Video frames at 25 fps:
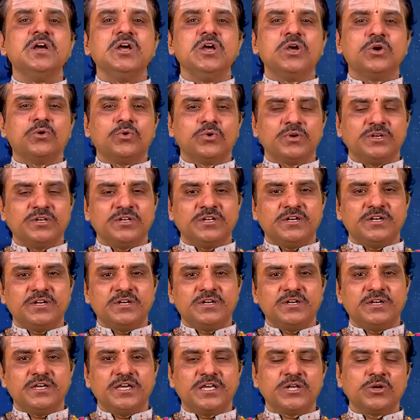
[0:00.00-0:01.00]
could
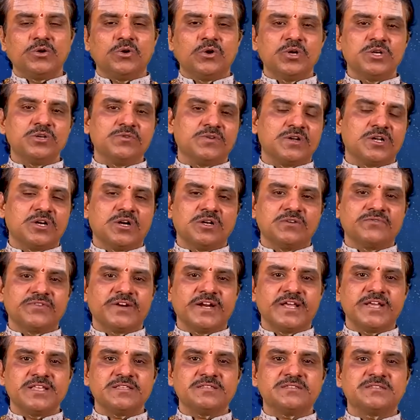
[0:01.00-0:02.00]
erode your
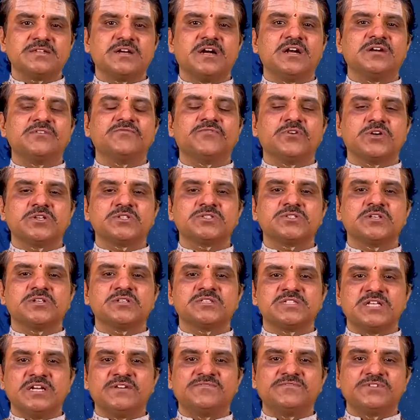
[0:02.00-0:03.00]
confidence and foster
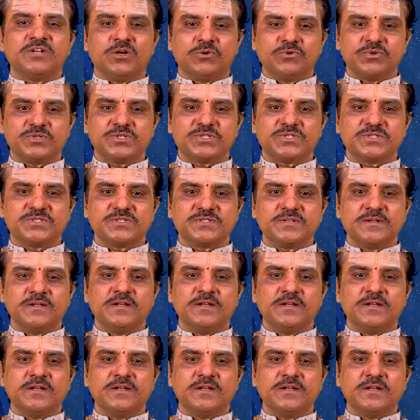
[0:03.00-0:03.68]
self doubts.